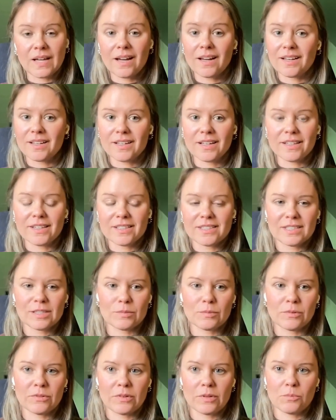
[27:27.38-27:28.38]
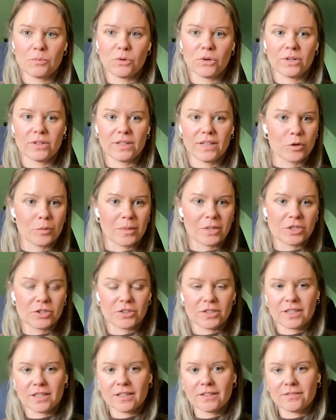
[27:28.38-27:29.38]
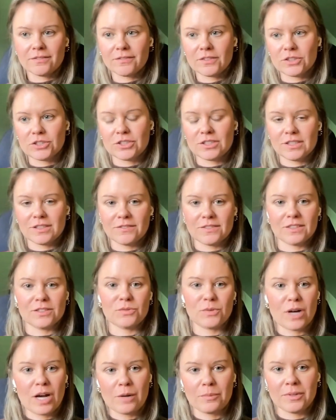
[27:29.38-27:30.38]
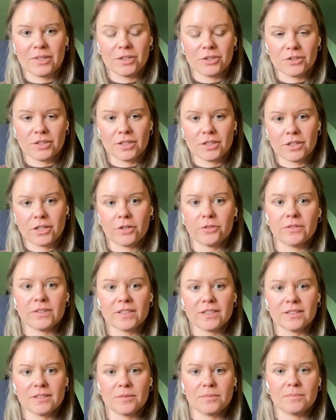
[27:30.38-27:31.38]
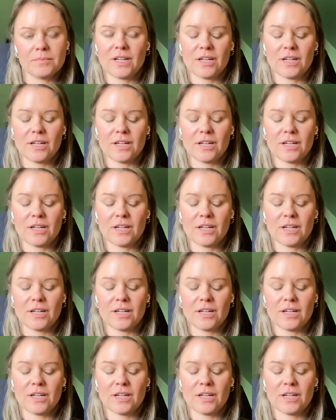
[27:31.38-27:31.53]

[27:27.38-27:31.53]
Yeah. And I think some of the more rudimentary versions of this were happening during COVID as